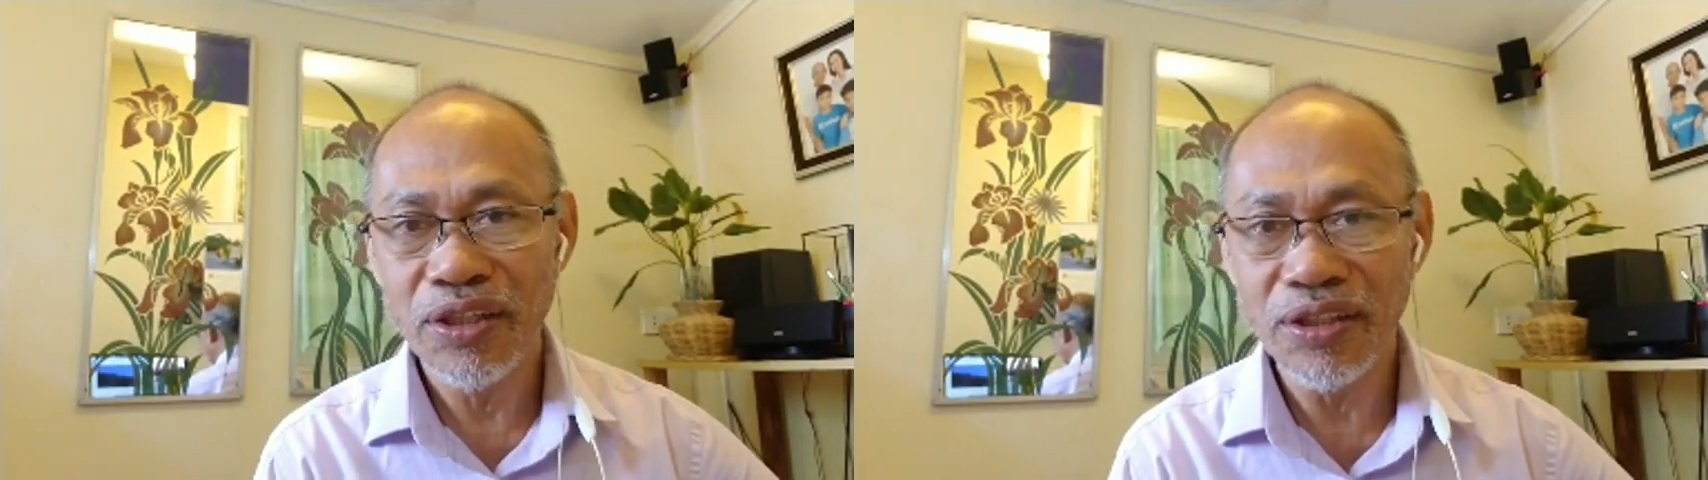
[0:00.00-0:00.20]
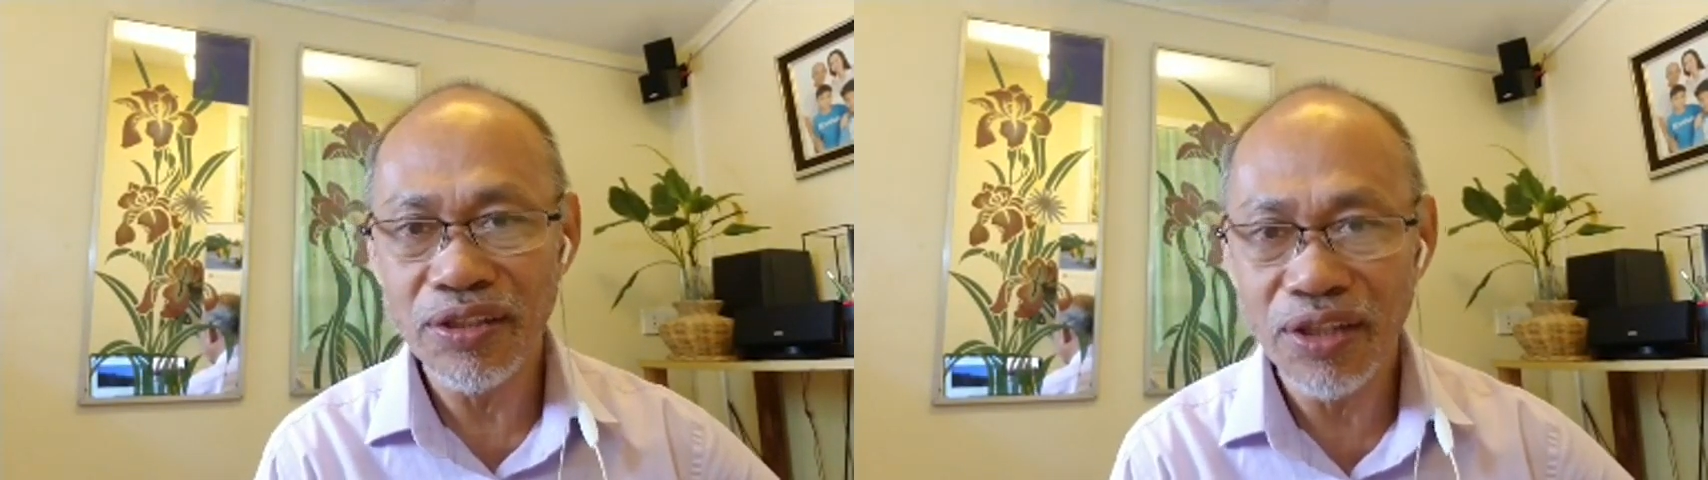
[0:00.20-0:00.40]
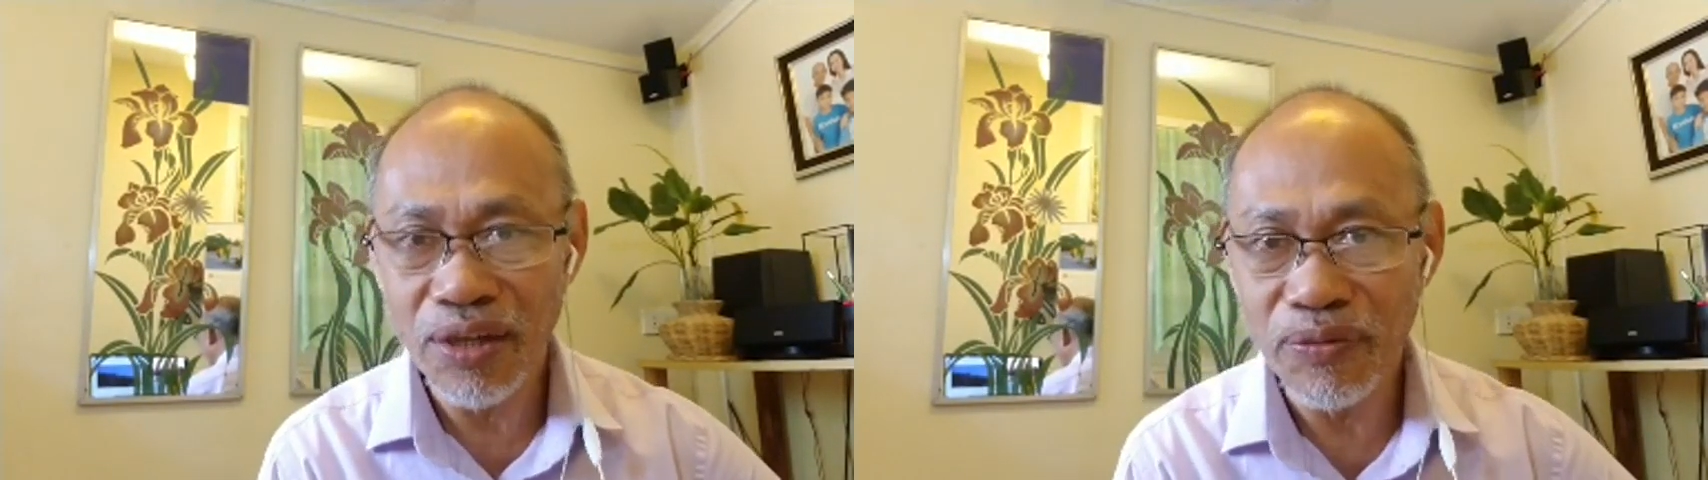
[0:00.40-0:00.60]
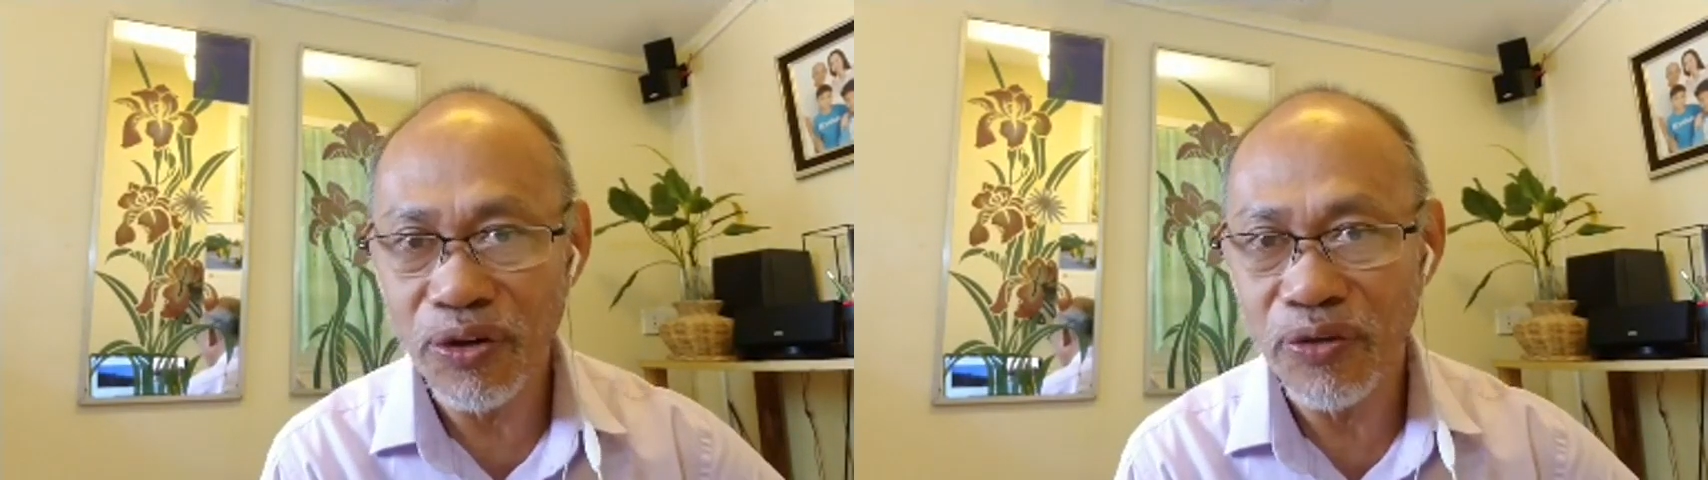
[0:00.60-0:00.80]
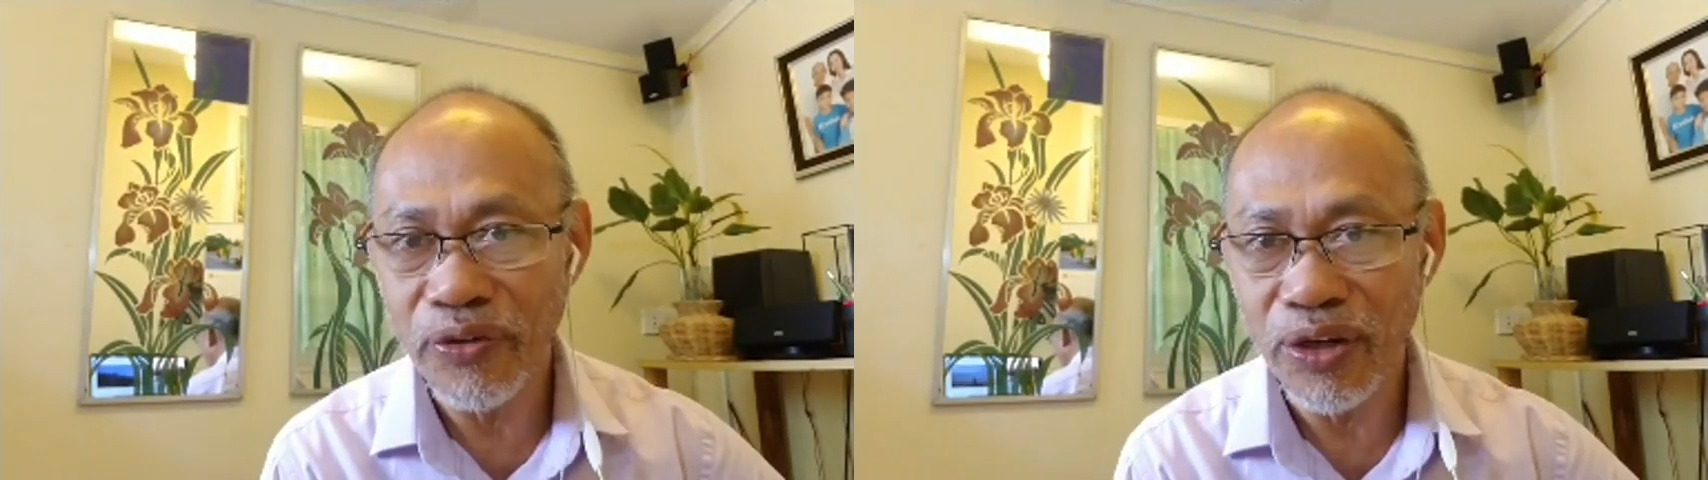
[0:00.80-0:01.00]
His name
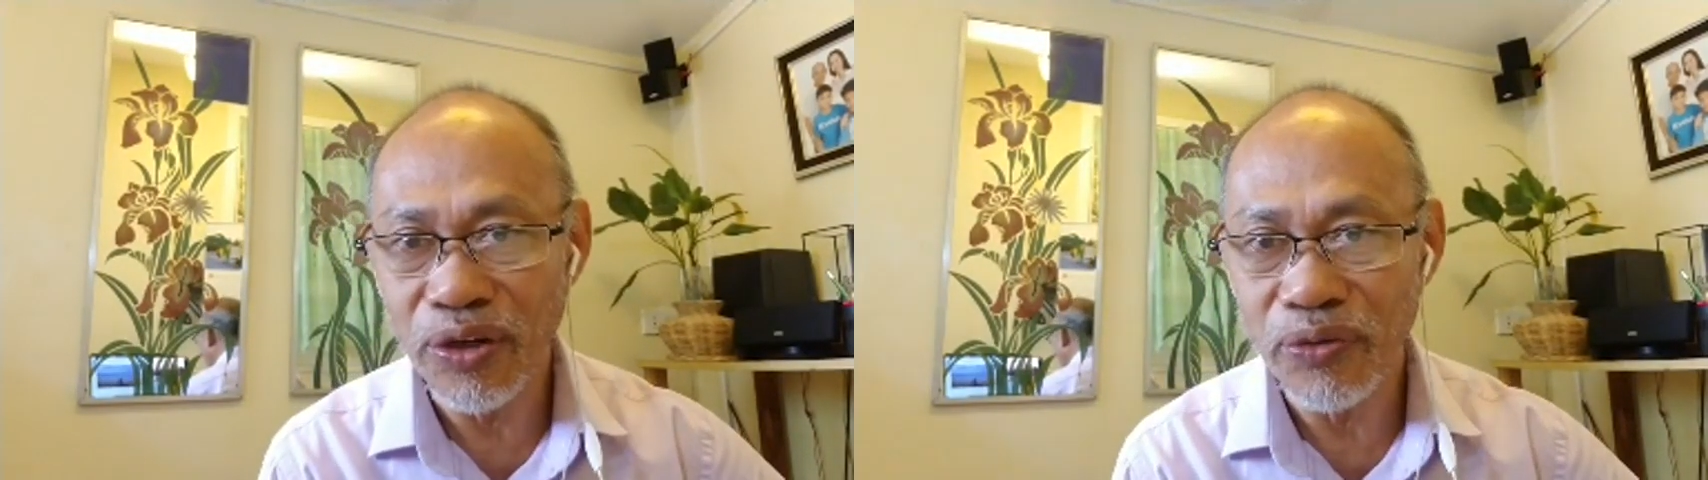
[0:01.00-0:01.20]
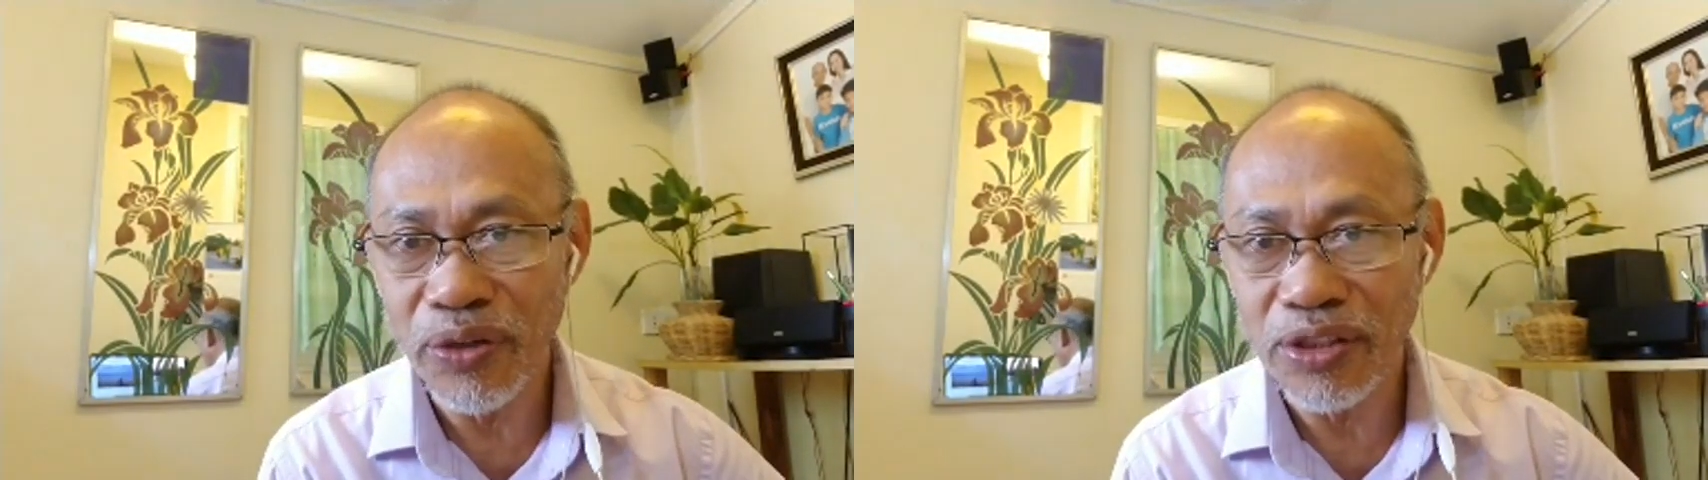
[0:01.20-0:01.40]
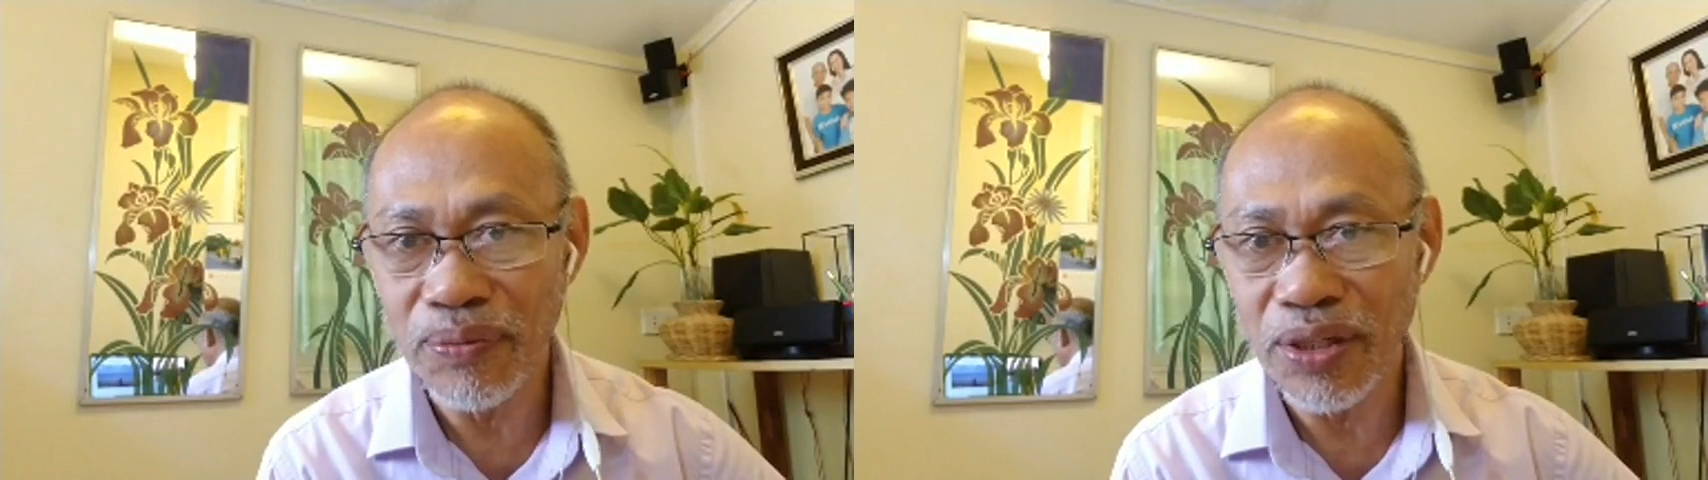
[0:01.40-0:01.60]
will always